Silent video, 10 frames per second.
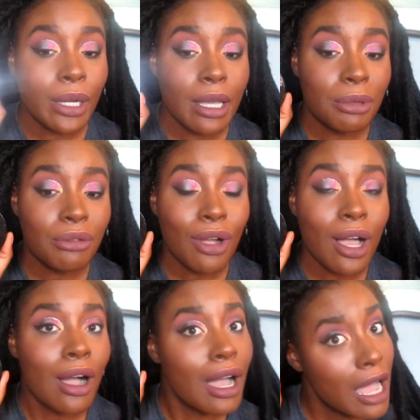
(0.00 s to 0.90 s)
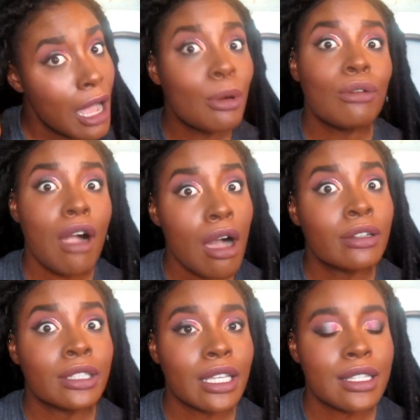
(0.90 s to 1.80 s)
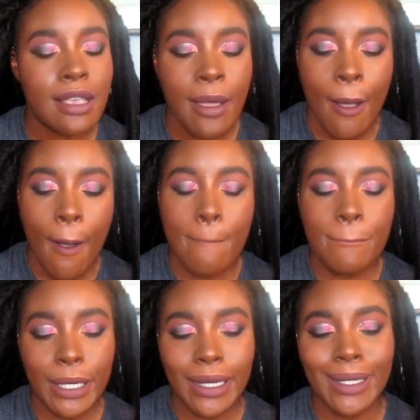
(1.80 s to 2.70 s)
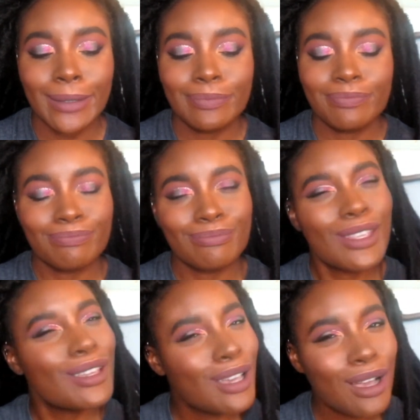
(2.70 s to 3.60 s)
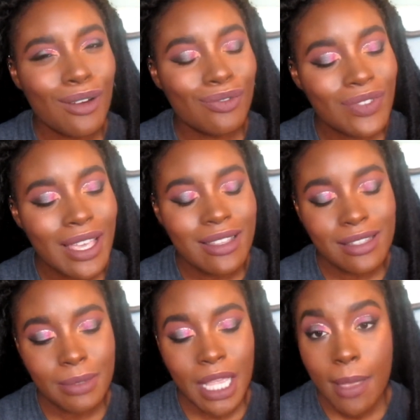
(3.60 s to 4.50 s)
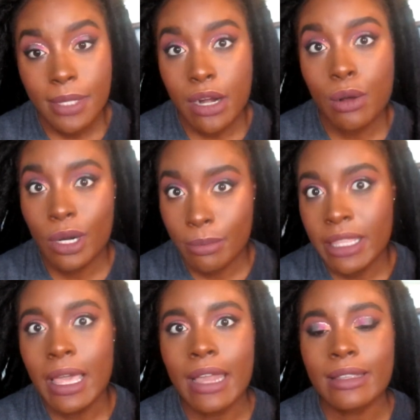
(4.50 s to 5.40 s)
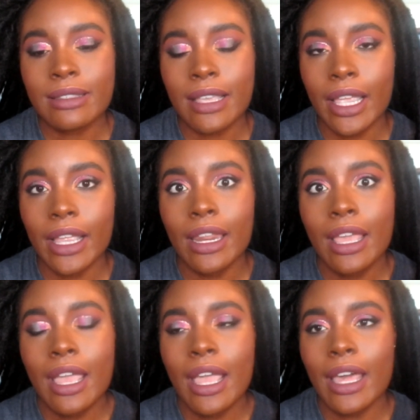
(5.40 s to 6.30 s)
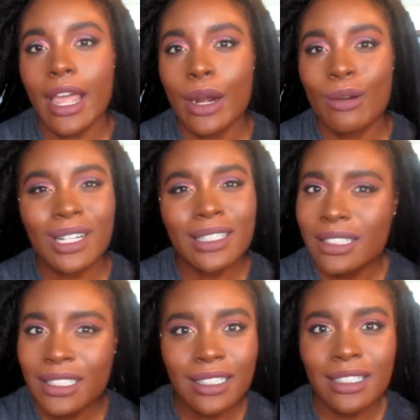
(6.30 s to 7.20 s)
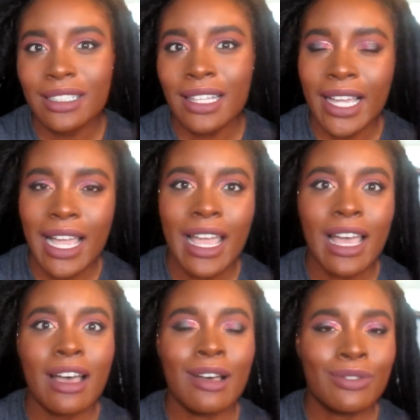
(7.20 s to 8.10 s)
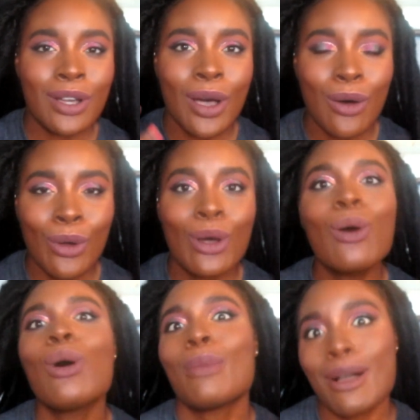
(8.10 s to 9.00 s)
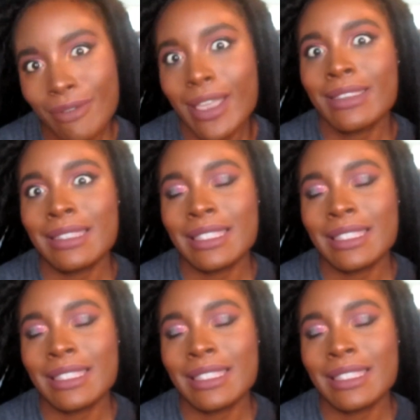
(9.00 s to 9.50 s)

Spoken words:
get me wrong, I'ma rock this, but you know, sometimes I don't want to be that insane and I don't want to look like I have Coke on my face.